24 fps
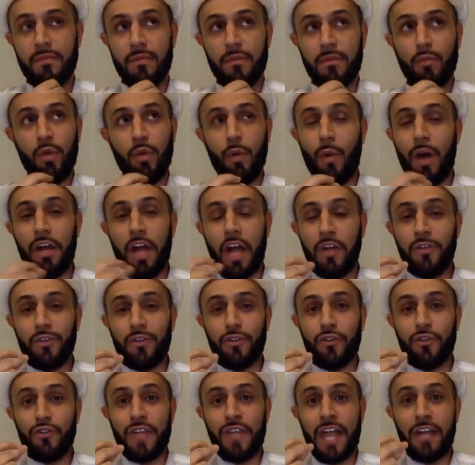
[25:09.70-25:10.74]
we want to
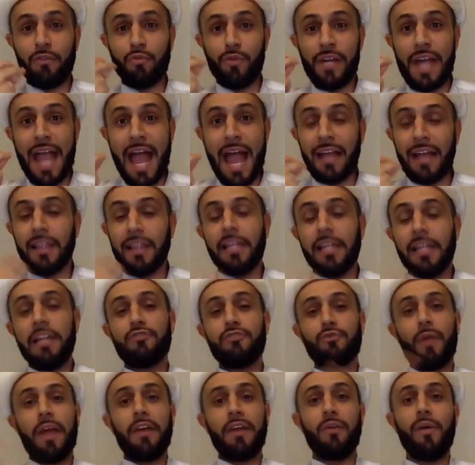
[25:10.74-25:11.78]
understand
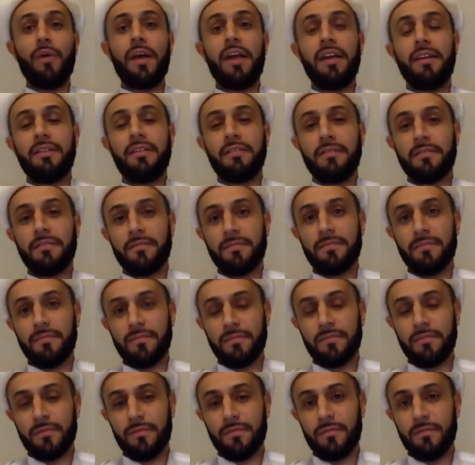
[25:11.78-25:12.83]
realities right away.
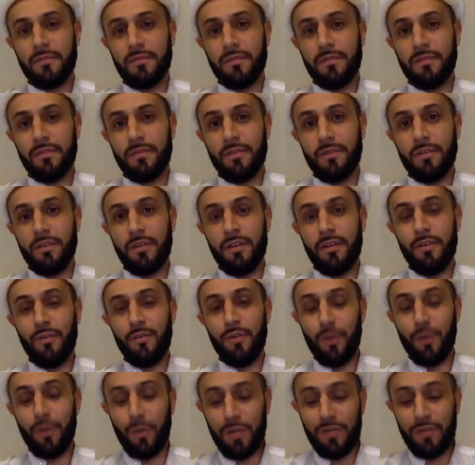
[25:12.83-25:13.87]
We
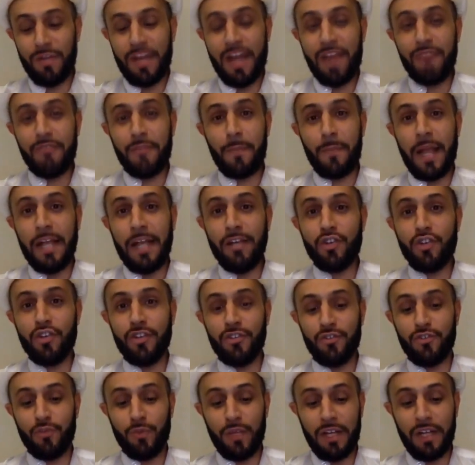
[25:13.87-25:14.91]
don't even have the
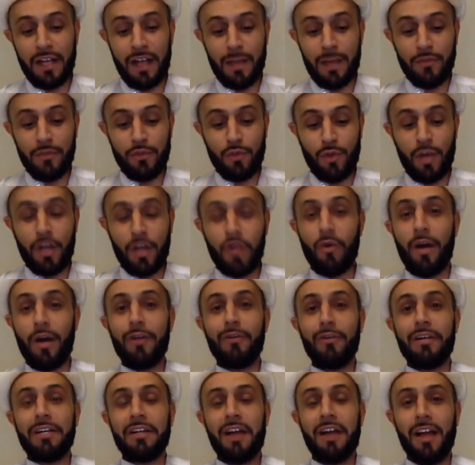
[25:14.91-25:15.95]
patience when it comes to
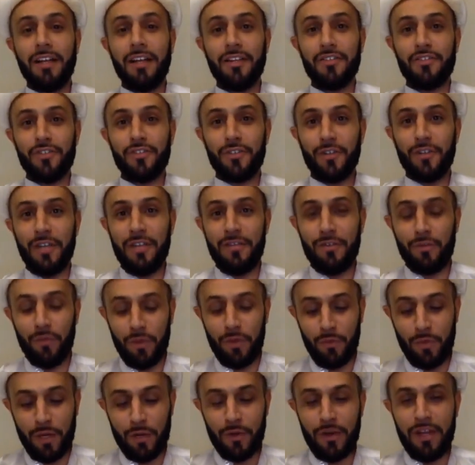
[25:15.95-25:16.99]
acquiring knowledge. You know, even
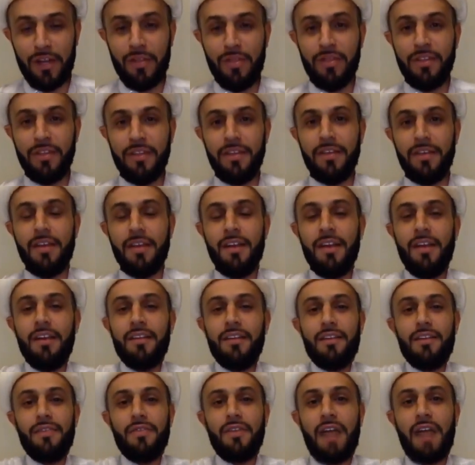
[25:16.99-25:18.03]
when we were in the
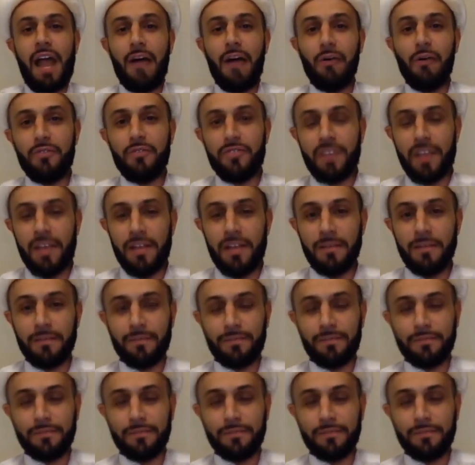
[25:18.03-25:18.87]
in the Hawza,